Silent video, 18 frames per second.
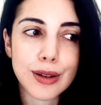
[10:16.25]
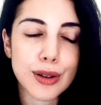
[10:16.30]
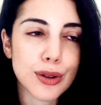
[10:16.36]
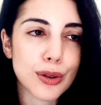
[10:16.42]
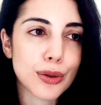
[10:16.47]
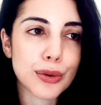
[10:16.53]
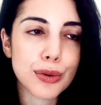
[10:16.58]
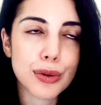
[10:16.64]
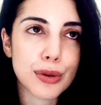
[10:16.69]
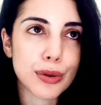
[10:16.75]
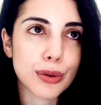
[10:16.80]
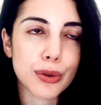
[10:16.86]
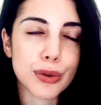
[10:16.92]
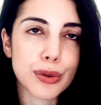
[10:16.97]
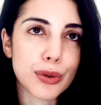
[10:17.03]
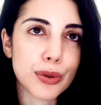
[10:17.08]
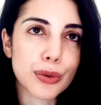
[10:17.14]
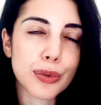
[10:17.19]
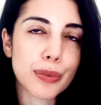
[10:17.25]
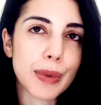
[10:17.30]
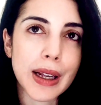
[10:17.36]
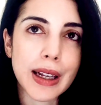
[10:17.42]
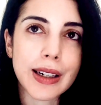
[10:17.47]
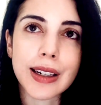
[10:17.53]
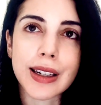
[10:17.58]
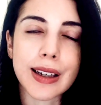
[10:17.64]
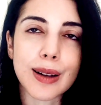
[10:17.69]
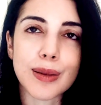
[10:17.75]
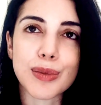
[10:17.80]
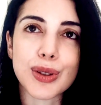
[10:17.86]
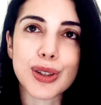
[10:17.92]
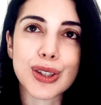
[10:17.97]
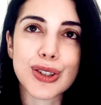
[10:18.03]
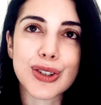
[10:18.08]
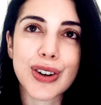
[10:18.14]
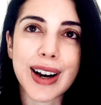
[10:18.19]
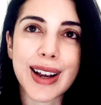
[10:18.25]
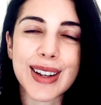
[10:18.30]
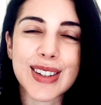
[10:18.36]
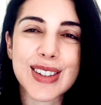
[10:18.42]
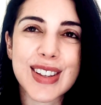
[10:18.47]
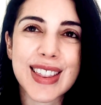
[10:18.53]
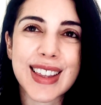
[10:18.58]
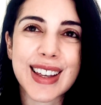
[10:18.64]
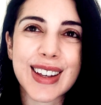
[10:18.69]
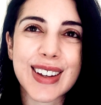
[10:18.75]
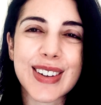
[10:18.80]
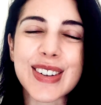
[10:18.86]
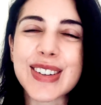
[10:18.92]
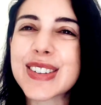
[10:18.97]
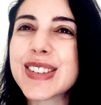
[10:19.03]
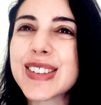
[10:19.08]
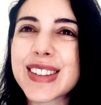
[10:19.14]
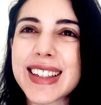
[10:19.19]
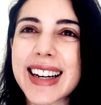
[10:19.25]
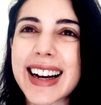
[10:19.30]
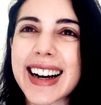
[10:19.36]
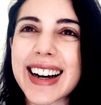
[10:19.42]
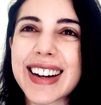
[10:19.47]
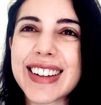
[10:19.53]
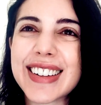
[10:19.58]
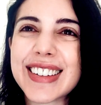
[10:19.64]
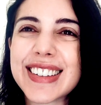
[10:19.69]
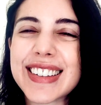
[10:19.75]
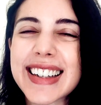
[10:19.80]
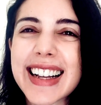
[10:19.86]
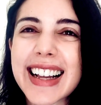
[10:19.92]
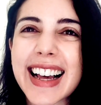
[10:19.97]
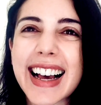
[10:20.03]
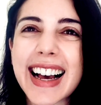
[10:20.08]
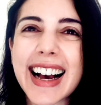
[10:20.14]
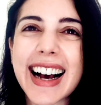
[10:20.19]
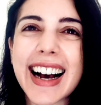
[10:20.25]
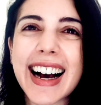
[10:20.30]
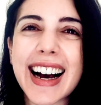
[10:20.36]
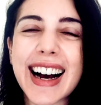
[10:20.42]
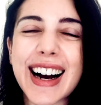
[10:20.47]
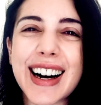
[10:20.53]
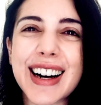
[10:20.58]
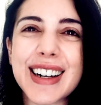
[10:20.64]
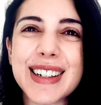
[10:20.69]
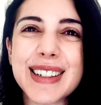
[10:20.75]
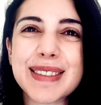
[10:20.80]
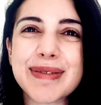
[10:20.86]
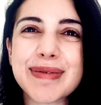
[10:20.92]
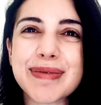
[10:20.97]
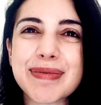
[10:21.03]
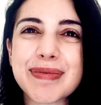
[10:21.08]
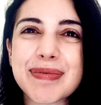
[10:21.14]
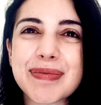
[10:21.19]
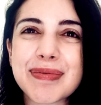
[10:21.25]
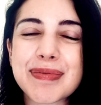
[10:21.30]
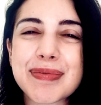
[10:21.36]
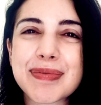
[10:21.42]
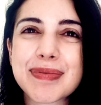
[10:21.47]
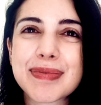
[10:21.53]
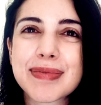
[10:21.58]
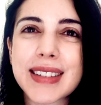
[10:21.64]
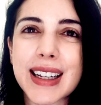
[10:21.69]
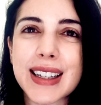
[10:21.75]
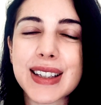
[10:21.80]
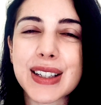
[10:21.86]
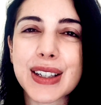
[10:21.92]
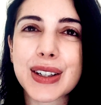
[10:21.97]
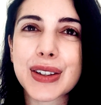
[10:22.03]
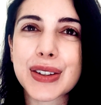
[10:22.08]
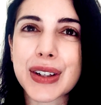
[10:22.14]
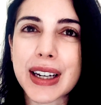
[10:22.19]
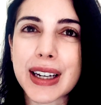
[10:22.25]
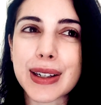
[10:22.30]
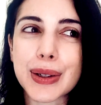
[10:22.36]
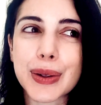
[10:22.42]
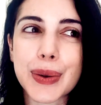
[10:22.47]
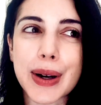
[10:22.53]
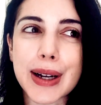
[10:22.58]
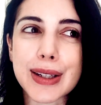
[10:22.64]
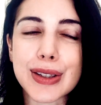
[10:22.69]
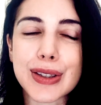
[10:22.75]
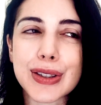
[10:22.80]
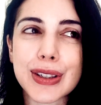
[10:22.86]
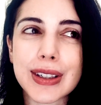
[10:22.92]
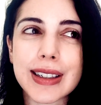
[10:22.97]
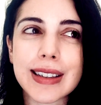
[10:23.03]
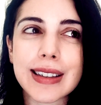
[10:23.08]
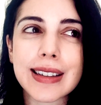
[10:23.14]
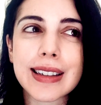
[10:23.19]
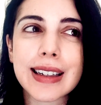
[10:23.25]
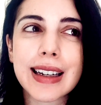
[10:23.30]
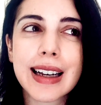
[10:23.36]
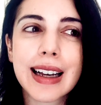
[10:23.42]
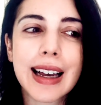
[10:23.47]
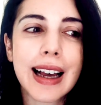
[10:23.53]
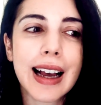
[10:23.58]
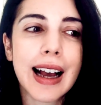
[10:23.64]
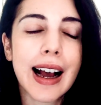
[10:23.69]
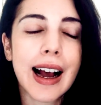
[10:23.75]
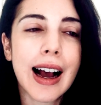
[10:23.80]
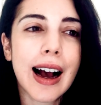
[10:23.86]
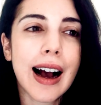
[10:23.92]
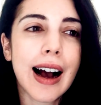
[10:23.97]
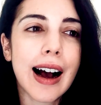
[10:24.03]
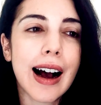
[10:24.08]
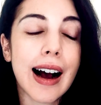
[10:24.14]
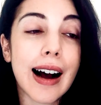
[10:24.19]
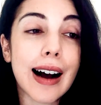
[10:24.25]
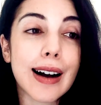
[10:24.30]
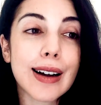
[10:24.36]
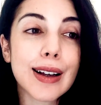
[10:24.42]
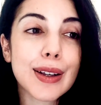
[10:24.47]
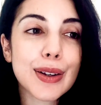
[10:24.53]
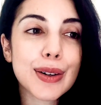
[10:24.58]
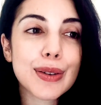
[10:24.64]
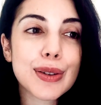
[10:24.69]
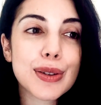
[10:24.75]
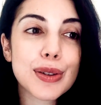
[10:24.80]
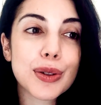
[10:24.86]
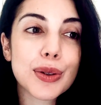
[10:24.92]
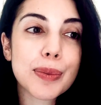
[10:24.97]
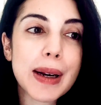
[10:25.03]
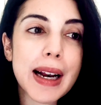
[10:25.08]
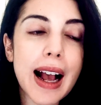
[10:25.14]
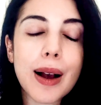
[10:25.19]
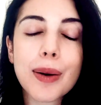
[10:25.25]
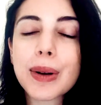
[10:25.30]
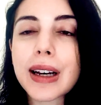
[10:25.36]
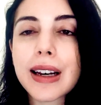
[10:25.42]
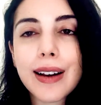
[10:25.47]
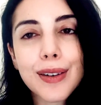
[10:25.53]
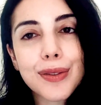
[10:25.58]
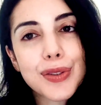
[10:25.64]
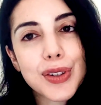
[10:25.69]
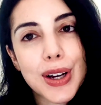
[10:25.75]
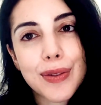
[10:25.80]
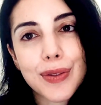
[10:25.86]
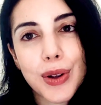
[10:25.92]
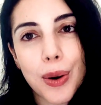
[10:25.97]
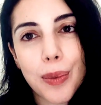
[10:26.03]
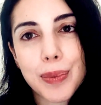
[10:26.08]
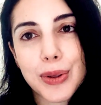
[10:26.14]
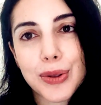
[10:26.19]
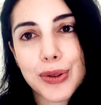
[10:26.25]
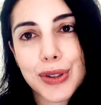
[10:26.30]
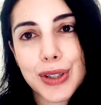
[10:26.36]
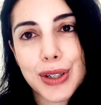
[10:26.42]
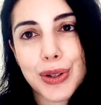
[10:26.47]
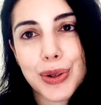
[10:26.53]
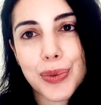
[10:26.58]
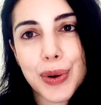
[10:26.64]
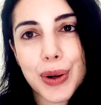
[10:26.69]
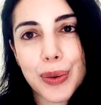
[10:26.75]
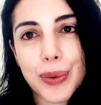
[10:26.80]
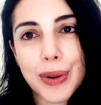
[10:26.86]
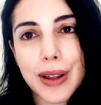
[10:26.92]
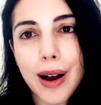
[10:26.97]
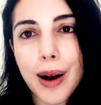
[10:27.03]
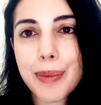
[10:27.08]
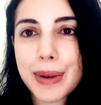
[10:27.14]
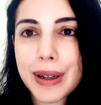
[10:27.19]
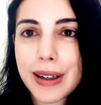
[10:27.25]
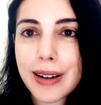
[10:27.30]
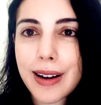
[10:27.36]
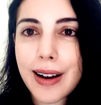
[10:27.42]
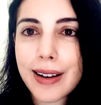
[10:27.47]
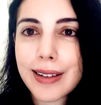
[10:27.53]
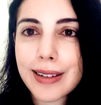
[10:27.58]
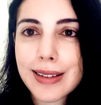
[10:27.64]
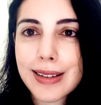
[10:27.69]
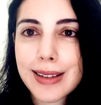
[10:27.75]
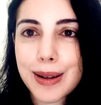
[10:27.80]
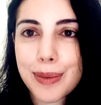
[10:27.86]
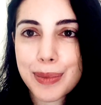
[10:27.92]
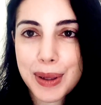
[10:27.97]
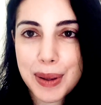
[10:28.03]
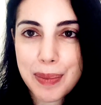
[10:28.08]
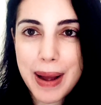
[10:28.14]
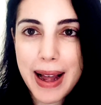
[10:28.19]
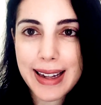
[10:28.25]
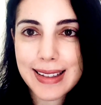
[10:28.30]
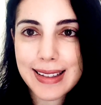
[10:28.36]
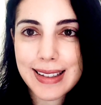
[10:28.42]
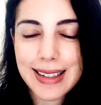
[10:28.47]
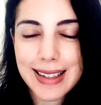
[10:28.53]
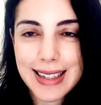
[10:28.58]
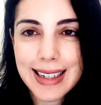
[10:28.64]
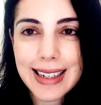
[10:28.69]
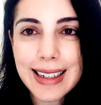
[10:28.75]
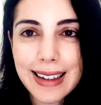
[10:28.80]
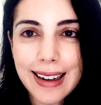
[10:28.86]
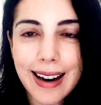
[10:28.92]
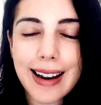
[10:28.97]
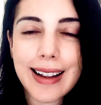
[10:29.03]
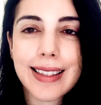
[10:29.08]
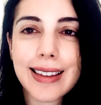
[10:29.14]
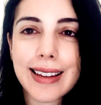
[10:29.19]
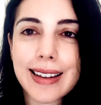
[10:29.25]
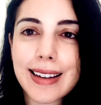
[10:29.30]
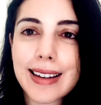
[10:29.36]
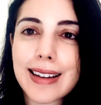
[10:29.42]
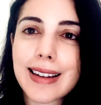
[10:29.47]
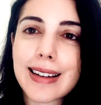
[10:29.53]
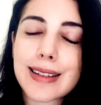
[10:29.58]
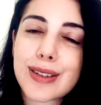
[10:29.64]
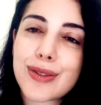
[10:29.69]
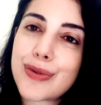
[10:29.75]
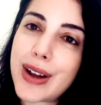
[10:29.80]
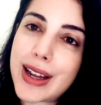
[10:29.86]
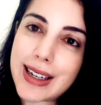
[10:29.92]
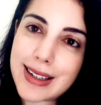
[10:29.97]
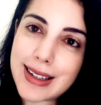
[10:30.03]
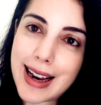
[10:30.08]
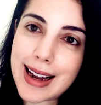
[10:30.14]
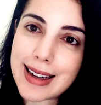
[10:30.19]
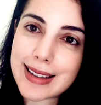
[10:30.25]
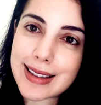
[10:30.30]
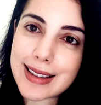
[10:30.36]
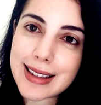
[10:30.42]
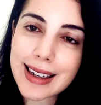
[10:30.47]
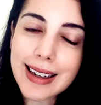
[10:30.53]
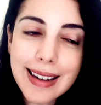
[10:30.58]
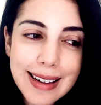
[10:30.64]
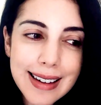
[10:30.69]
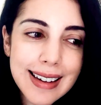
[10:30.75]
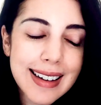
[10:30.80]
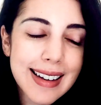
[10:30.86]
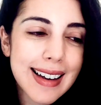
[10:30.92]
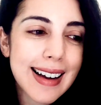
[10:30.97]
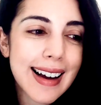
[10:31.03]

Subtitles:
So many. I'm just trying to think who now. That's a great question. So many. I would love to have the opportunity to work with Amir Khan in some capacity. I think he's fantastic.